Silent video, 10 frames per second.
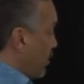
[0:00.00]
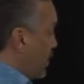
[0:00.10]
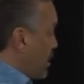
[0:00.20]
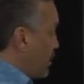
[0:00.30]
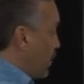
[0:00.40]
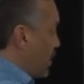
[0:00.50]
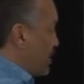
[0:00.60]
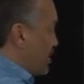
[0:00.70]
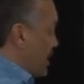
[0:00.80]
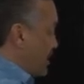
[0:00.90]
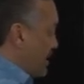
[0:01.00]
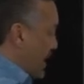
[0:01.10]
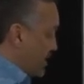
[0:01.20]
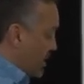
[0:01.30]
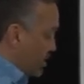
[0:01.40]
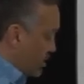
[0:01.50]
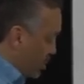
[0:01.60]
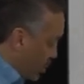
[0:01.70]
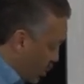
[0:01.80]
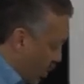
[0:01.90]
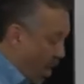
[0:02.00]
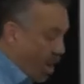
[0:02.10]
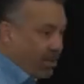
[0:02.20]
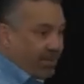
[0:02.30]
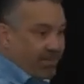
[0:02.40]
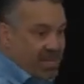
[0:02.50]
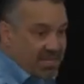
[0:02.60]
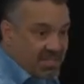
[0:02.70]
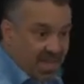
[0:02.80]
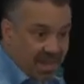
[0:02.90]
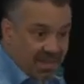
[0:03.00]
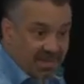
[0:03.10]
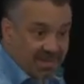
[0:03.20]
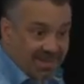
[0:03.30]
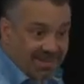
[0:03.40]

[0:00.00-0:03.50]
this person doesn't do all of these things.